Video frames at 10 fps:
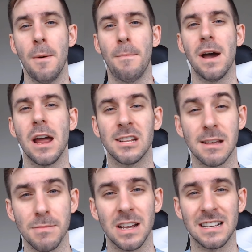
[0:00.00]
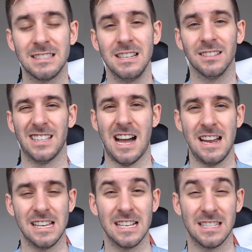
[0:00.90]
but something I see a
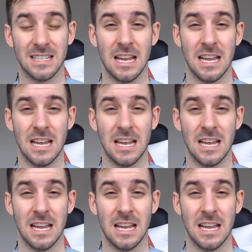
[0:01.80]
lot is